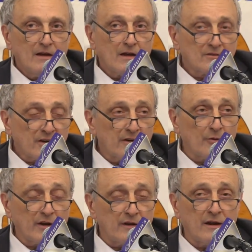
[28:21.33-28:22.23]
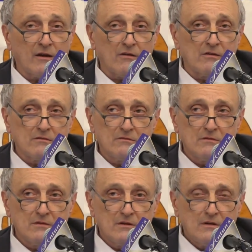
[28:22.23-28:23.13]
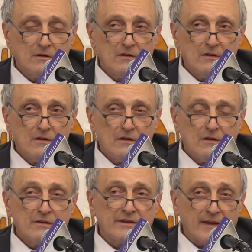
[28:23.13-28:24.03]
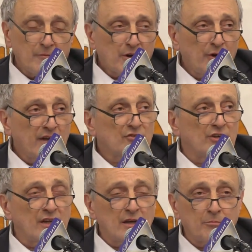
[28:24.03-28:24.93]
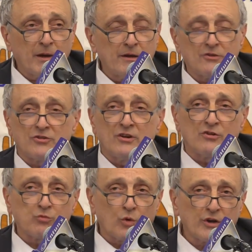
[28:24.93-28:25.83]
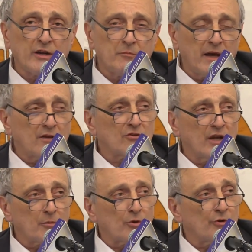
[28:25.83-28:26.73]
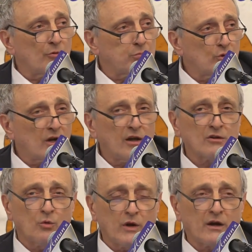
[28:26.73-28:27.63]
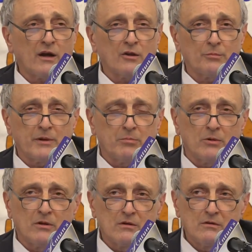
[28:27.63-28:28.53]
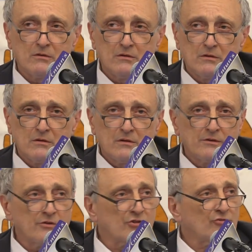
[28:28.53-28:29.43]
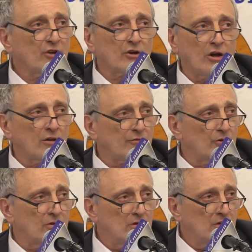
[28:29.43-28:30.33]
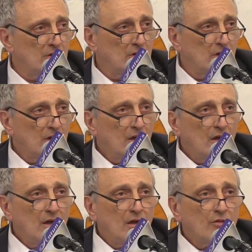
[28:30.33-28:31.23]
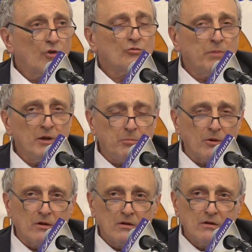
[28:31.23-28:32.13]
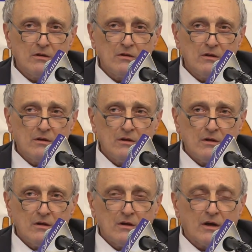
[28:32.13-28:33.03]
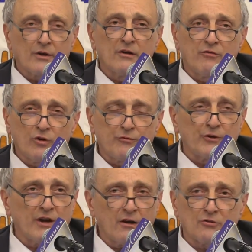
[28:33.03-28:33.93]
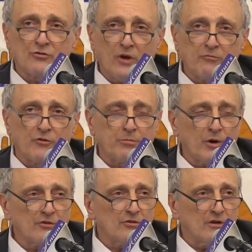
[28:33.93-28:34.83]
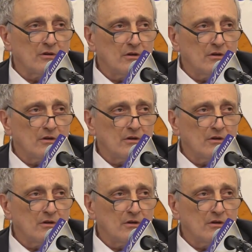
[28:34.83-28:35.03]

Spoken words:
I'll tell you right now, the Democrats and the independents in this working man's neighborhood are blue-collar, white-collar people. And just like all of you, those people are going to vote for Donald Trump for president.